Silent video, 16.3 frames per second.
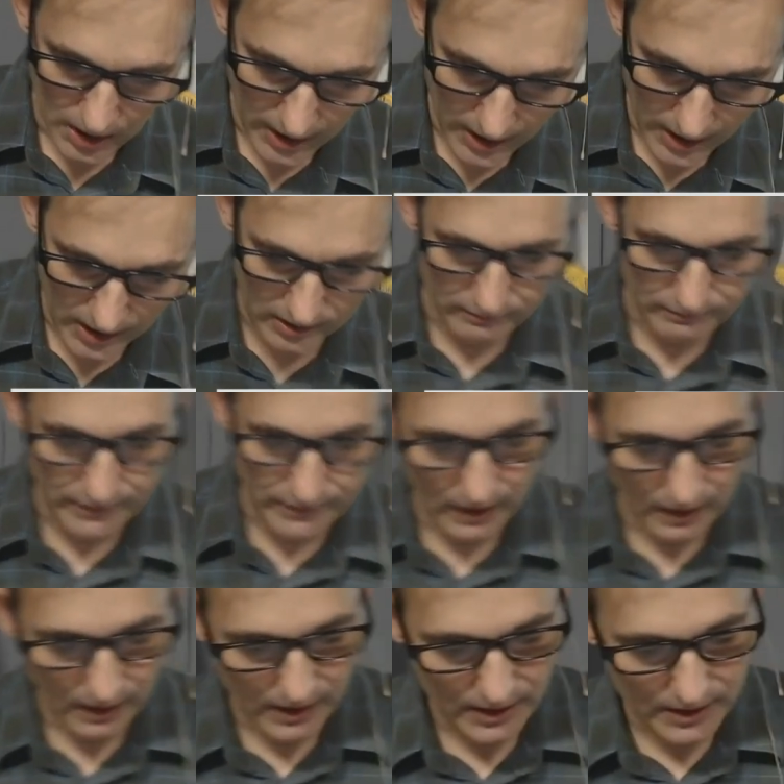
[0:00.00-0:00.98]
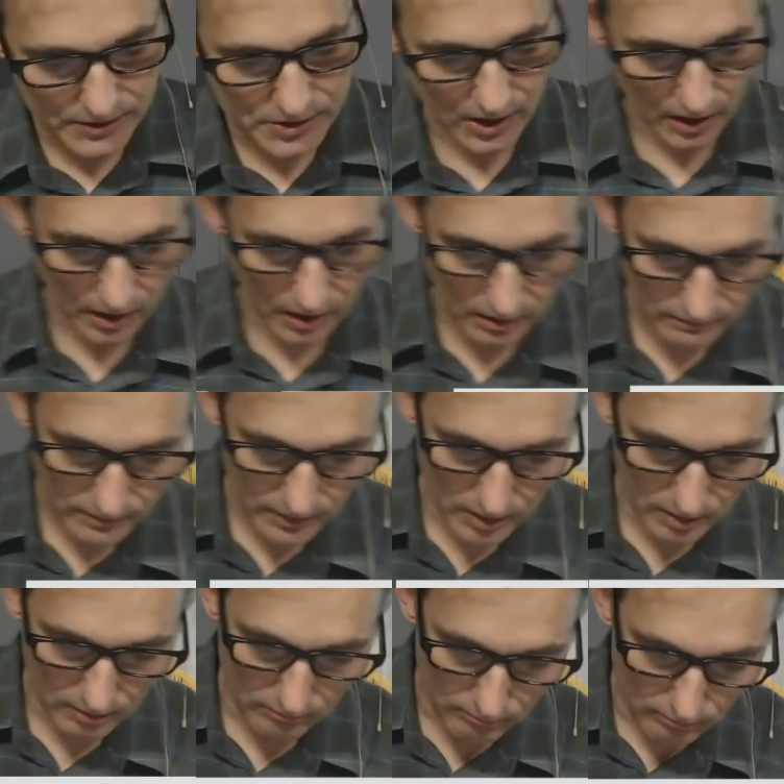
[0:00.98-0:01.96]
In the village of
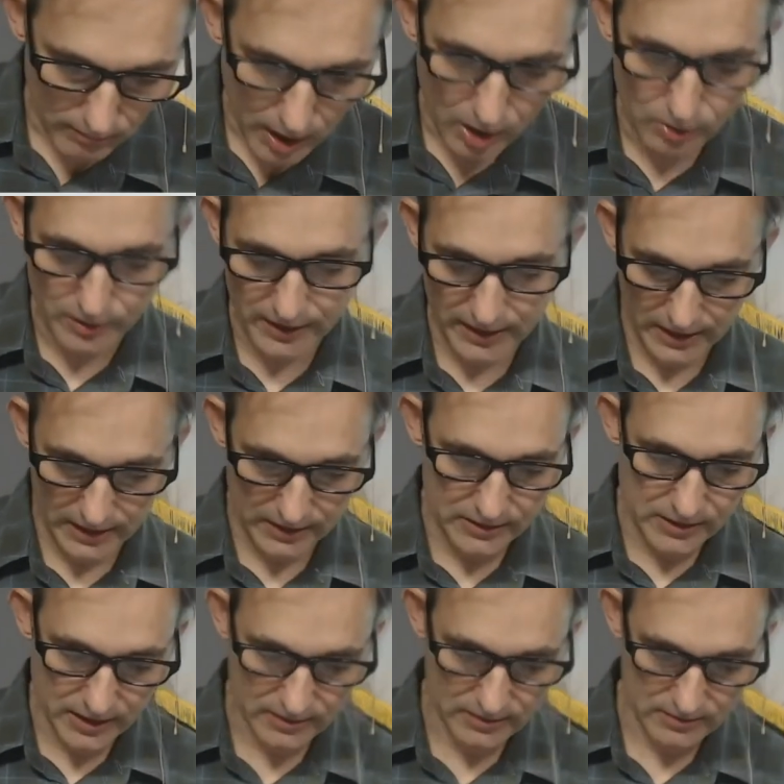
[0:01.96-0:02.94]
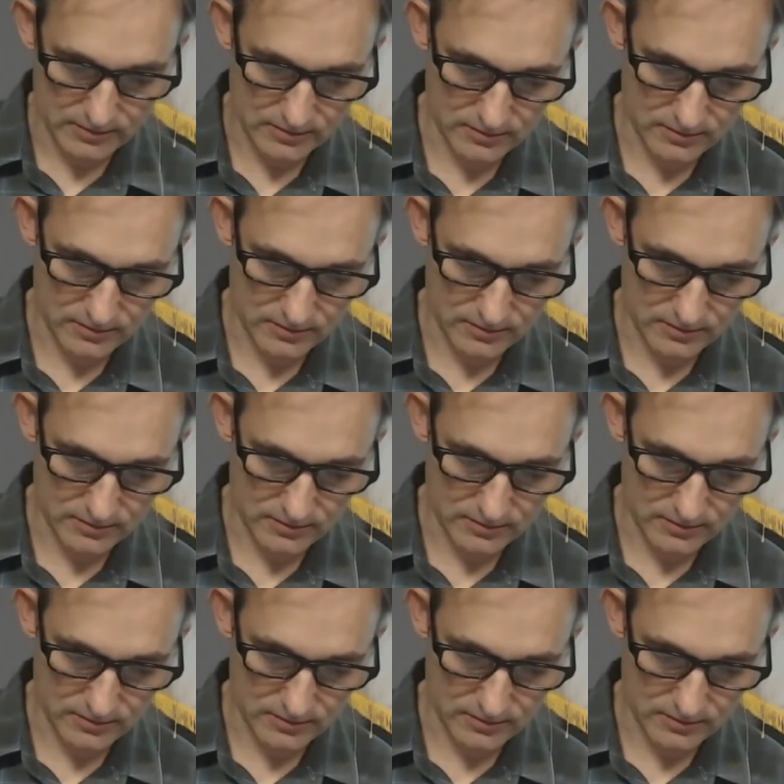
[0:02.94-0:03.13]
Modin,